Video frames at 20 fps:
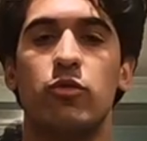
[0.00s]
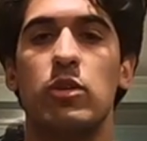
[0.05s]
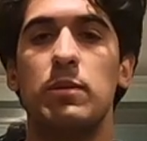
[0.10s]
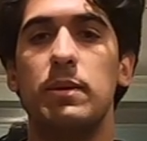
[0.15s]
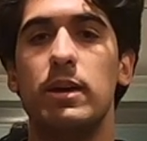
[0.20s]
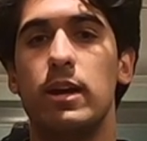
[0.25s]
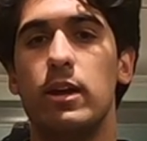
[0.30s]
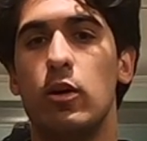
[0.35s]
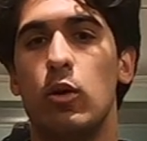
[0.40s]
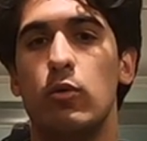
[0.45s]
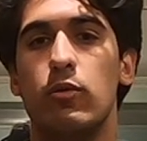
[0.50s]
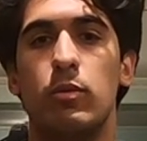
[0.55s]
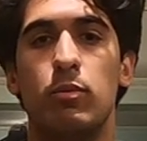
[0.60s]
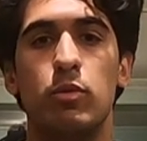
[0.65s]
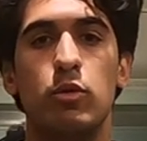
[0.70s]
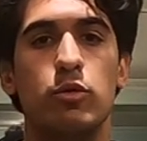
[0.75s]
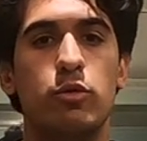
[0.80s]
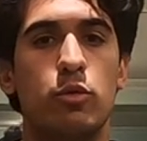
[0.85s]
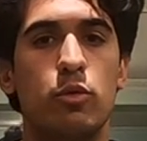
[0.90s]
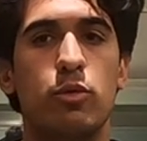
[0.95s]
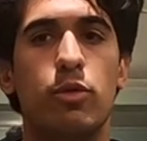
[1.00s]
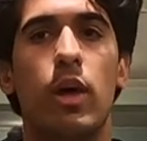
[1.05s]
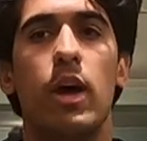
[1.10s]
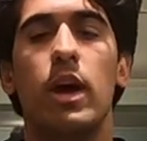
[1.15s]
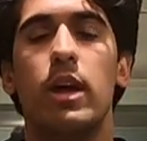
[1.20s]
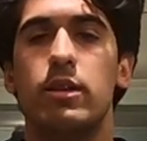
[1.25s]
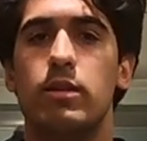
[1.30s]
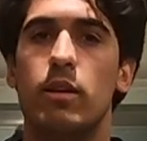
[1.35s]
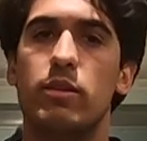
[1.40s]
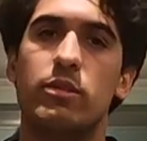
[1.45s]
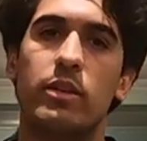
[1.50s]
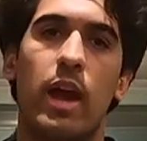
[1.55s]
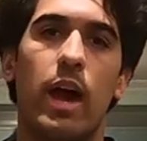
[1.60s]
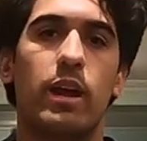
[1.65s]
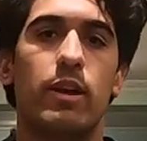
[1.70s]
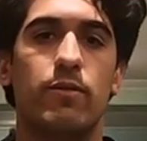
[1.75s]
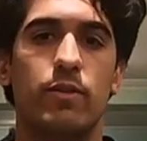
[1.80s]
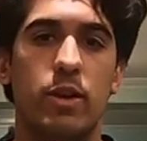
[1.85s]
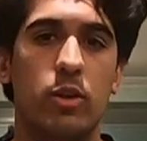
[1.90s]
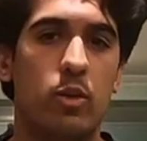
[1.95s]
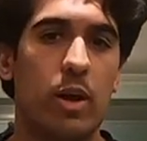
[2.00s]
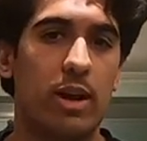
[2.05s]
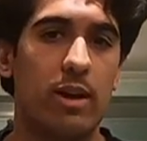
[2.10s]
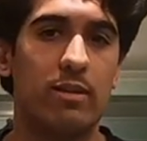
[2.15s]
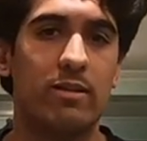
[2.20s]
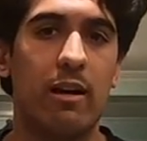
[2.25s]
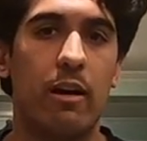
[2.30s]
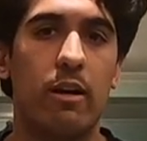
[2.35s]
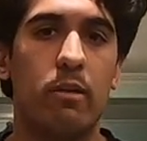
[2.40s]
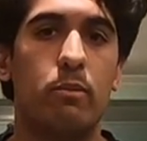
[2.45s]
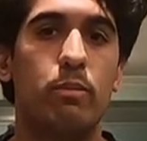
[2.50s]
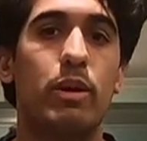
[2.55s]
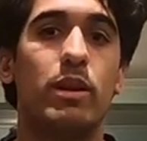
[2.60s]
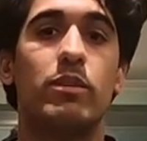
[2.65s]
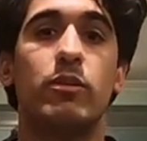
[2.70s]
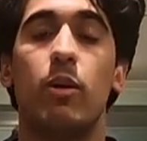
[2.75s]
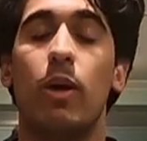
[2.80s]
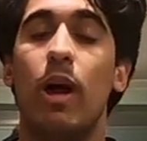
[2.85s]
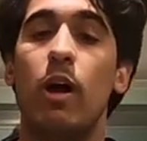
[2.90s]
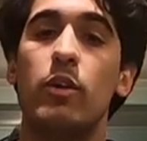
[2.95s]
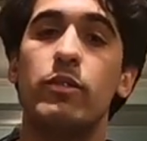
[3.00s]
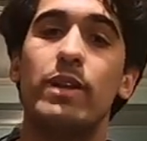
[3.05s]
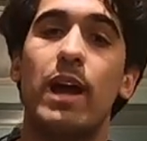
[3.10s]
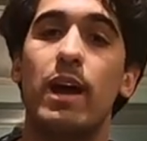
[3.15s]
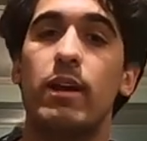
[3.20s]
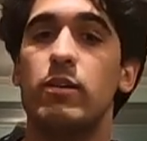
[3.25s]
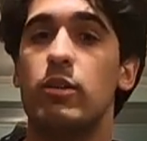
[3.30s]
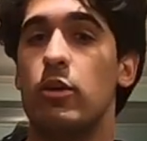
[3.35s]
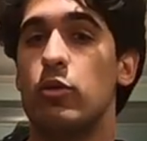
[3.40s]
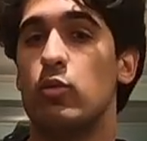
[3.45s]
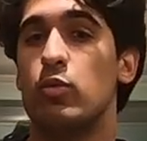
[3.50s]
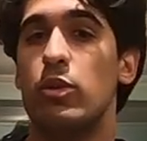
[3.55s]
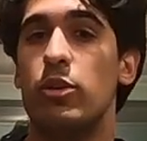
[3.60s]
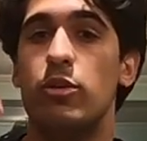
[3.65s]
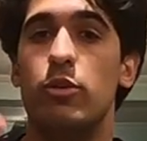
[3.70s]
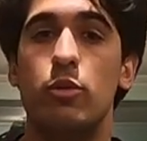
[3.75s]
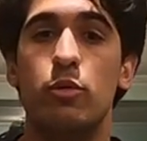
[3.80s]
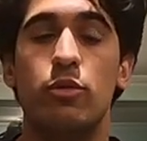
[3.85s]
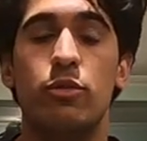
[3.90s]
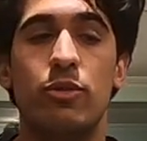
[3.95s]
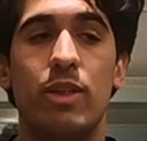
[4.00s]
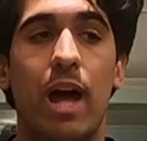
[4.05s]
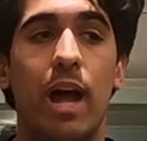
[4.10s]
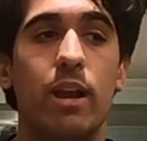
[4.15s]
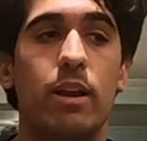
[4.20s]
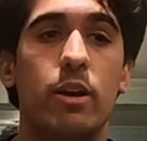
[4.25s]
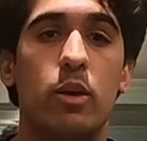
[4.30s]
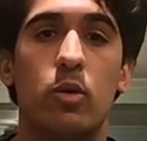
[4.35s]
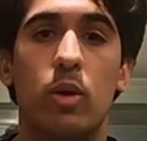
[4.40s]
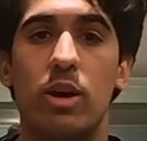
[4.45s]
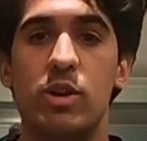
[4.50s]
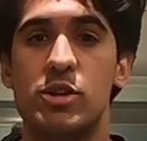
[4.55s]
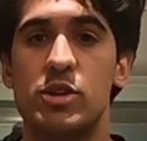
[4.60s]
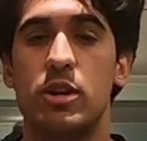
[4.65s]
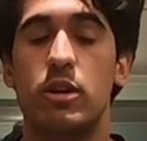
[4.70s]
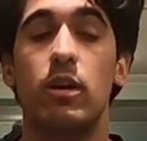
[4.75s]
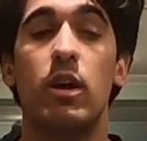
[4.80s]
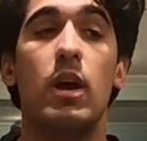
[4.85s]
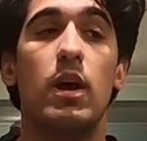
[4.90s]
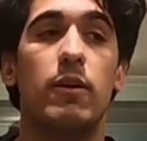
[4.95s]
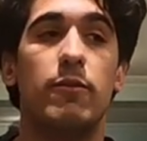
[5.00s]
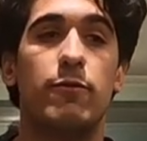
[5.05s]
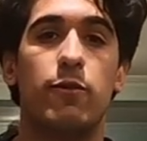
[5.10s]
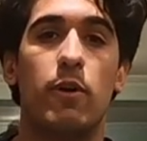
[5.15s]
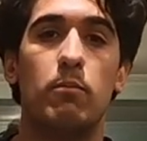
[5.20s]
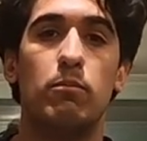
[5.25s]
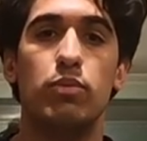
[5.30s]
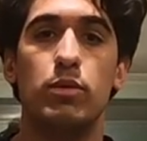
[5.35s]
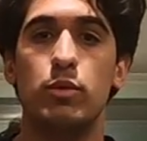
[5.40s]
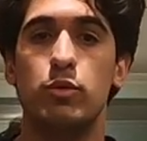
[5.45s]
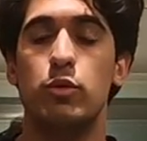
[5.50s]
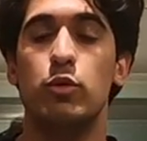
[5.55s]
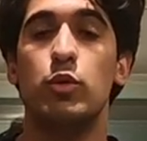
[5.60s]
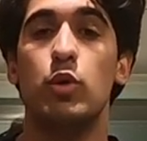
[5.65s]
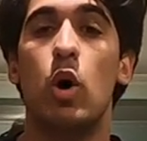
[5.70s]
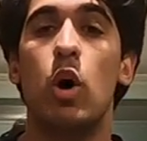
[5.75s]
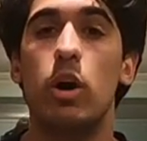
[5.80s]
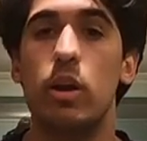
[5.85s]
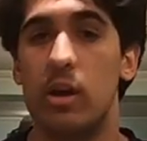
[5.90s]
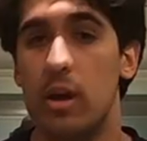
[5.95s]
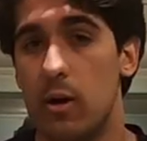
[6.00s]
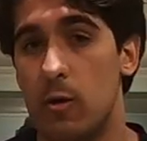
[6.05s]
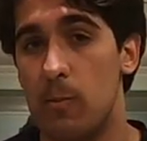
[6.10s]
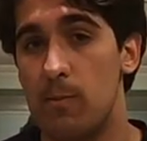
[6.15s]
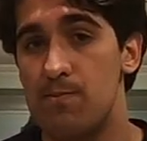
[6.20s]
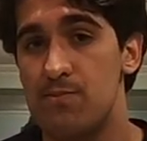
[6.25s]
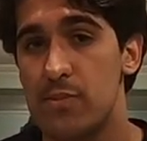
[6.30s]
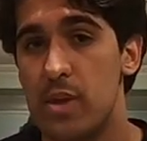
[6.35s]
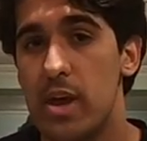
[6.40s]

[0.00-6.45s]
streaming it over Bluetooth does kind of degrade the sound a bit, so LDAC does reduce that degradation from Bluetooth audio.